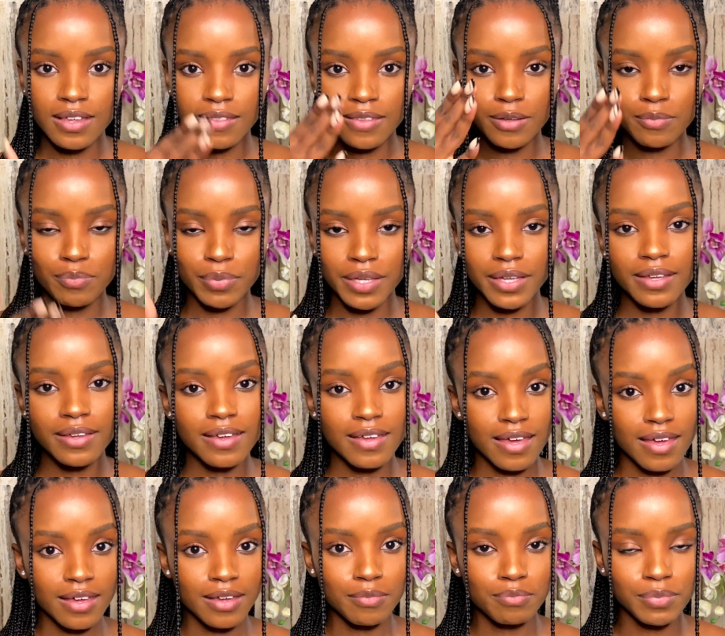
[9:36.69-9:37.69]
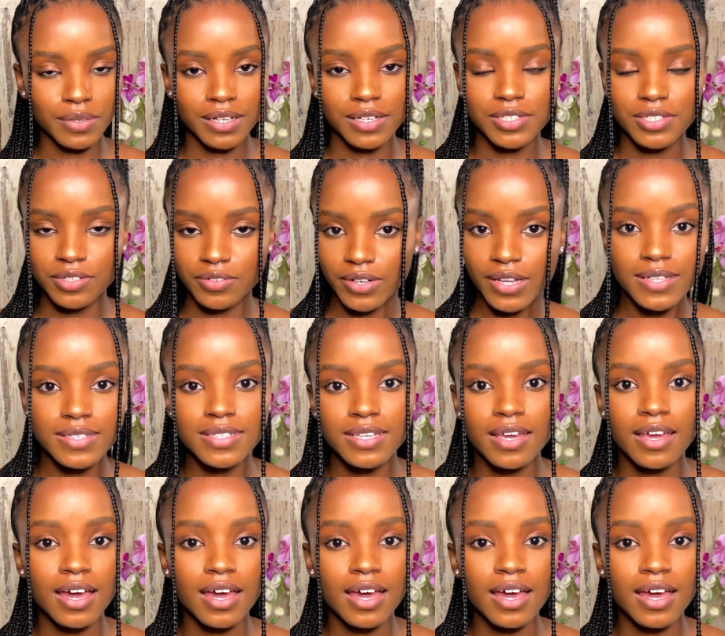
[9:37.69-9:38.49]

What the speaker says: the PA+ rating,